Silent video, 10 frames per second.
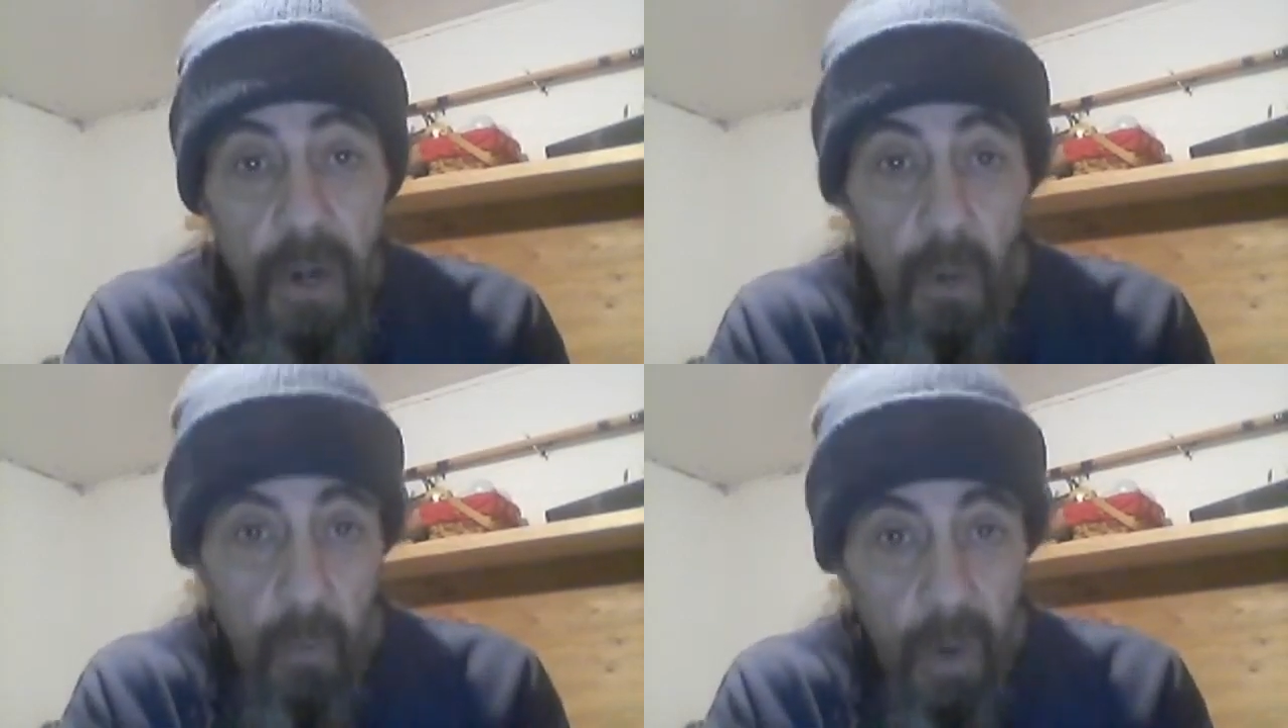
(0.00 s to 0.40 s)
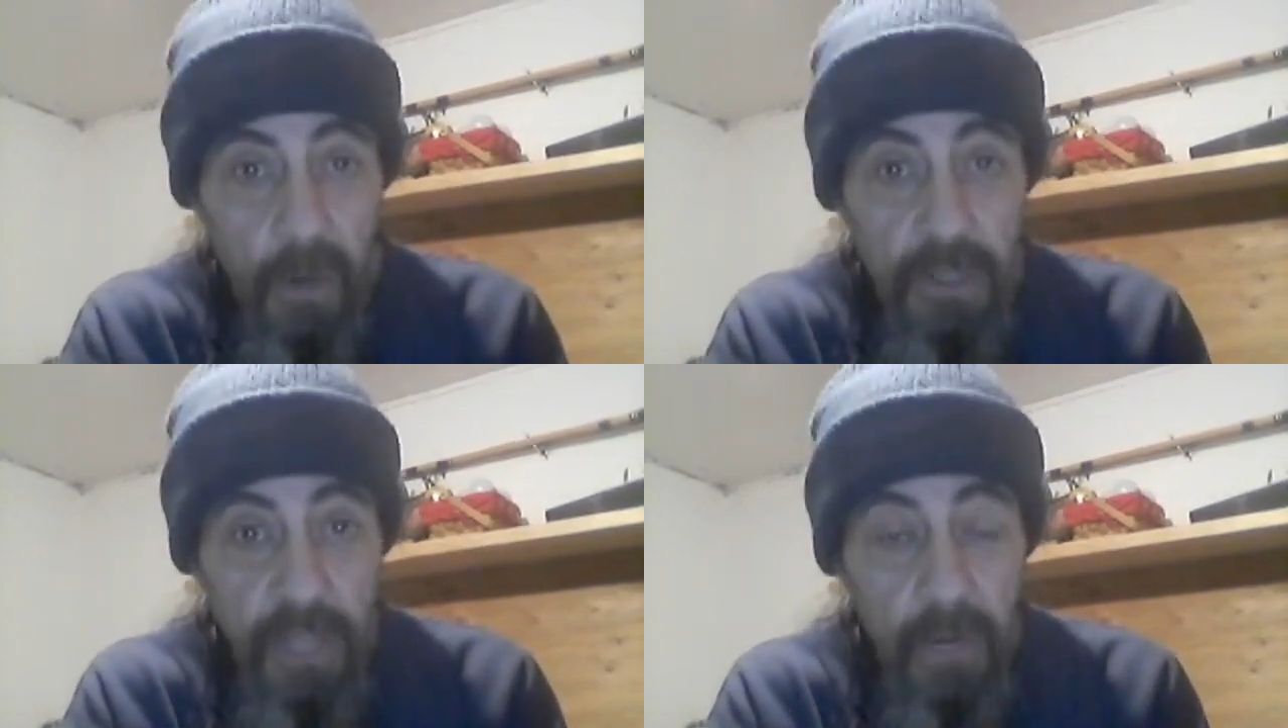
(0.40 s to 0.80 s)
a
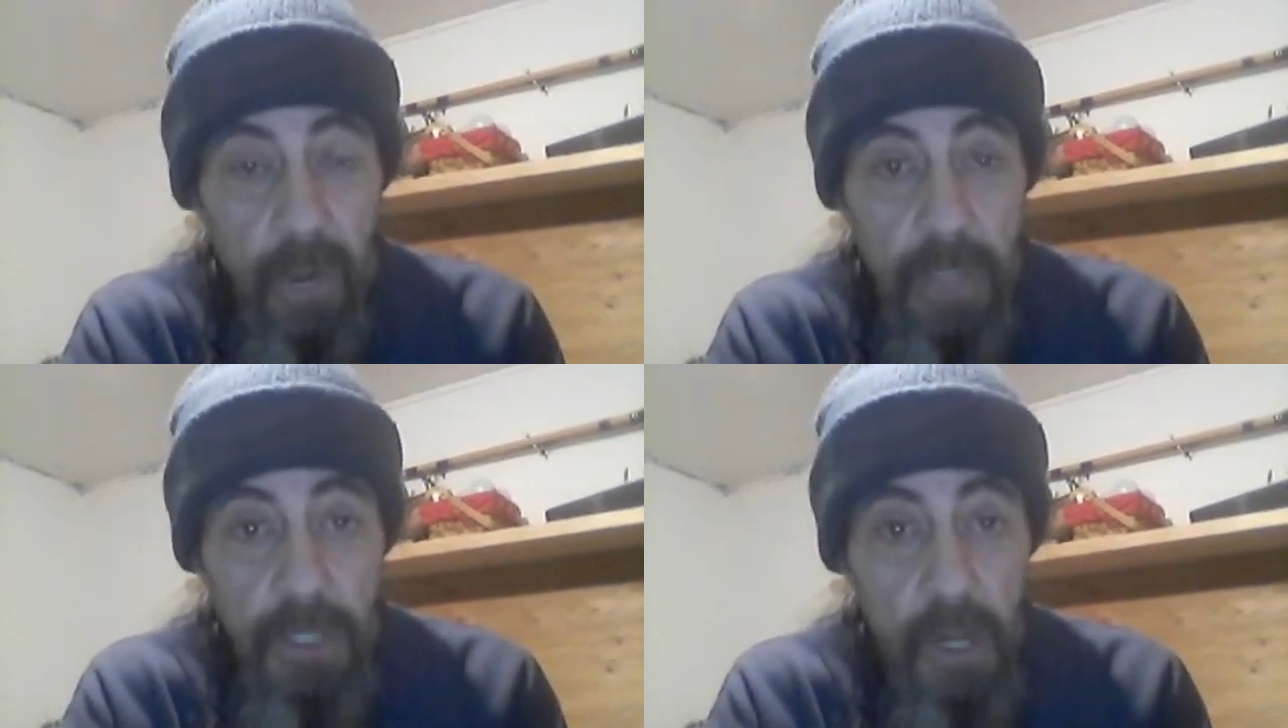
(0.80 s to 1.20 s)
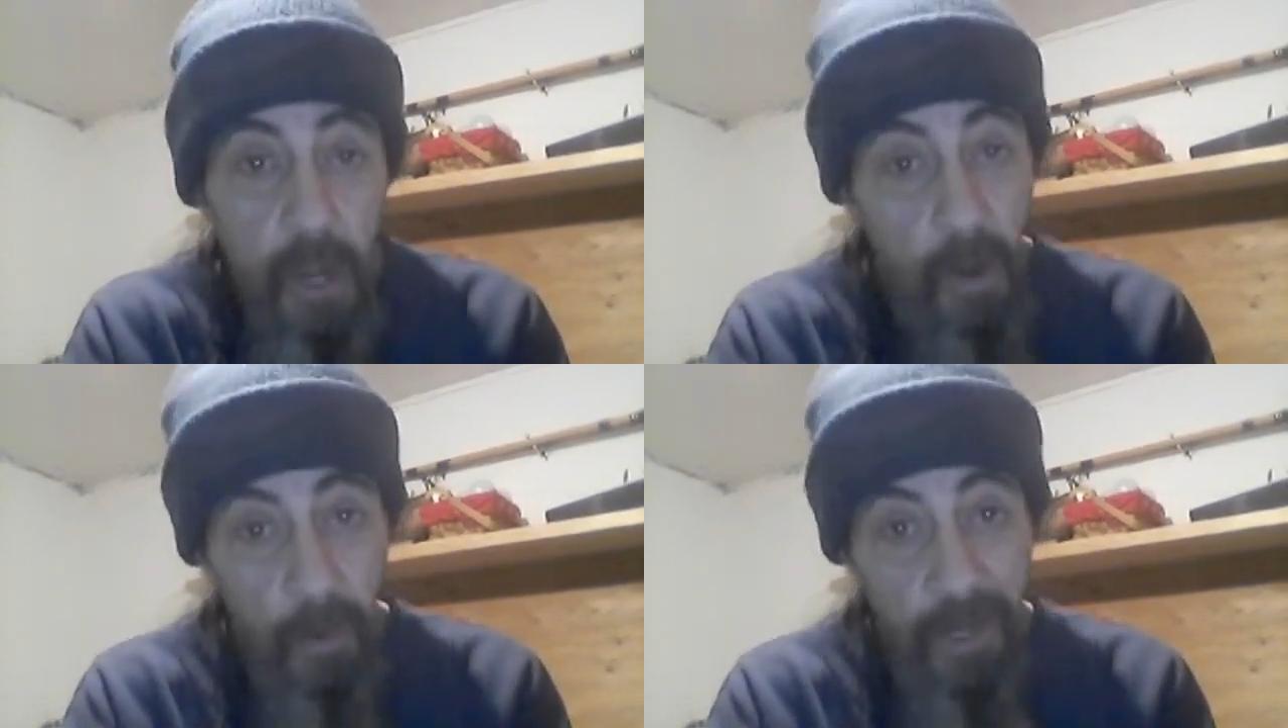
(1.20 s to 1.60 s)
water generation
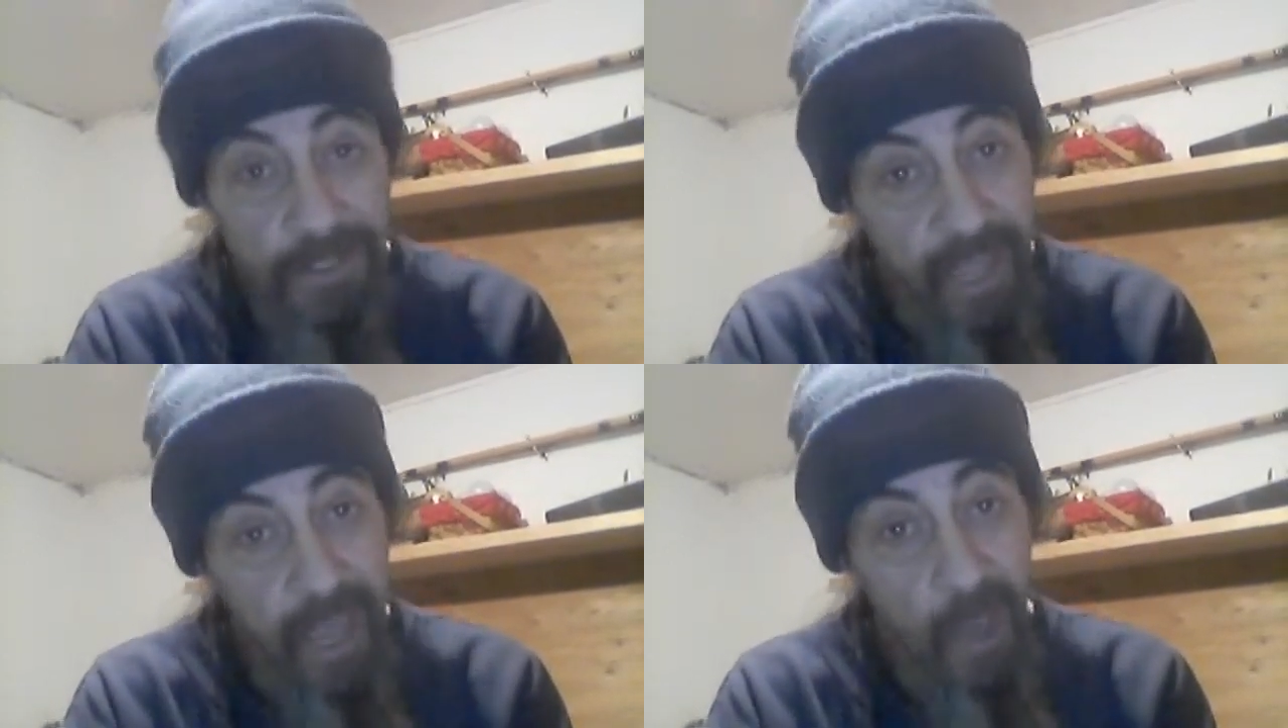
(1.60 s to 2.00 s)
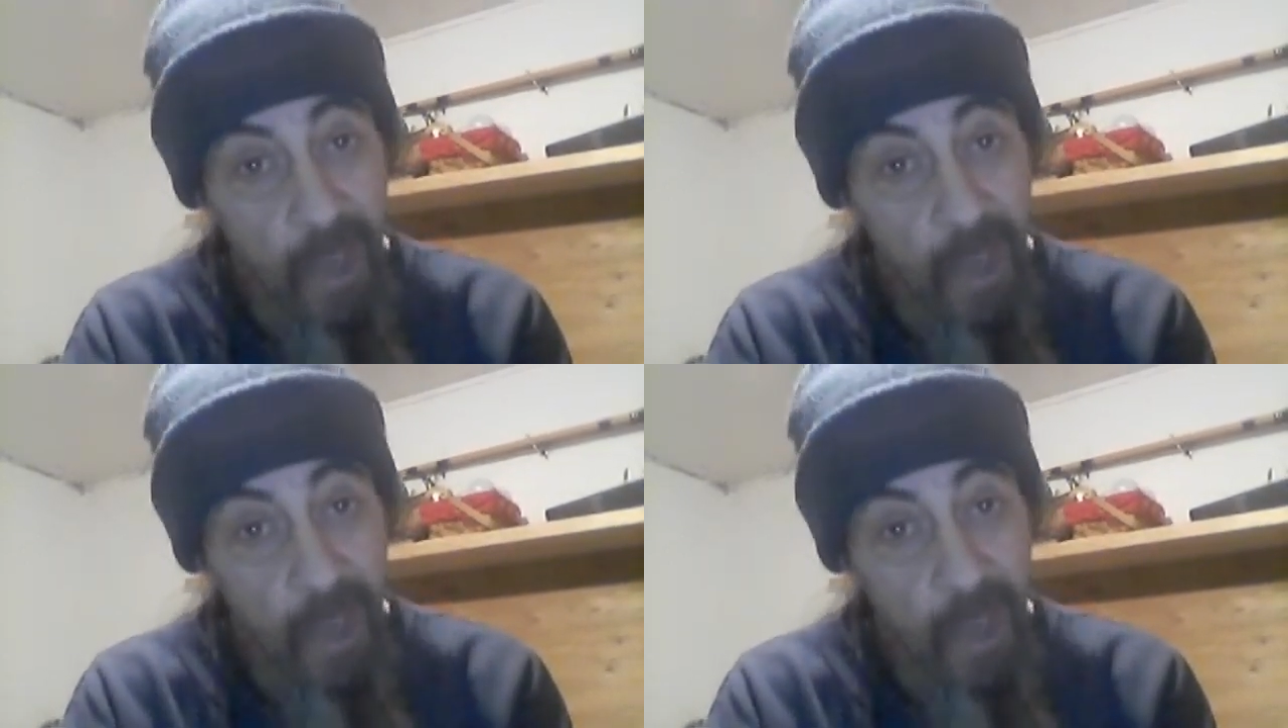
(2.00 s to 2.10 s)
known as a